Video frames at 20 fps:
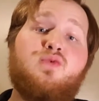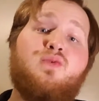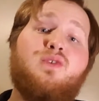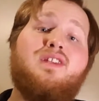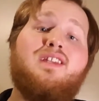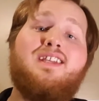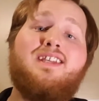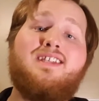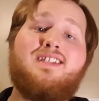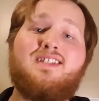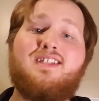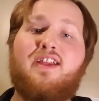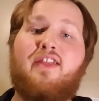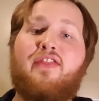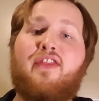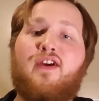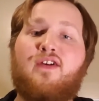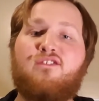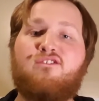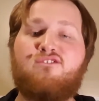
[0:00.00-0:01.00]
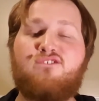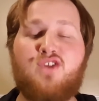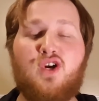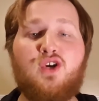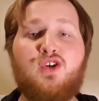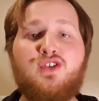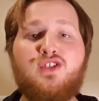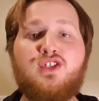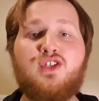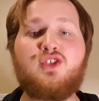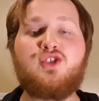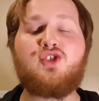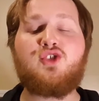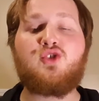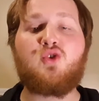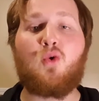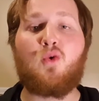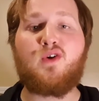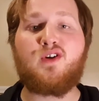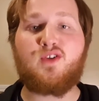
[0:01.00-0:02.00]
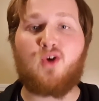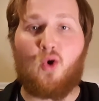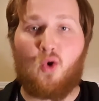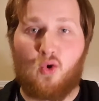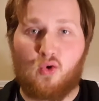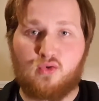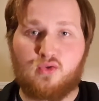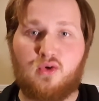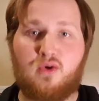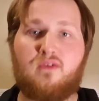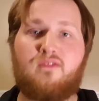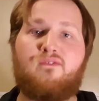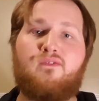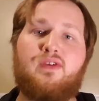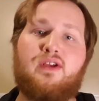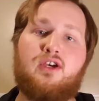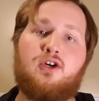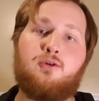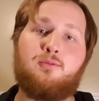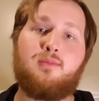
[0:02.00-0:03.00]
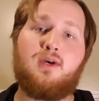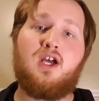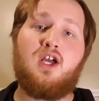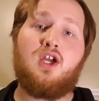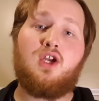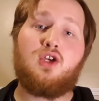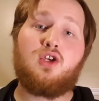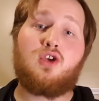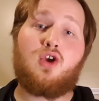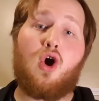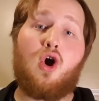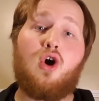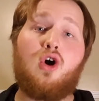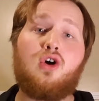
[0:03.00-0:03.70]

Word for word: just released their first short horror film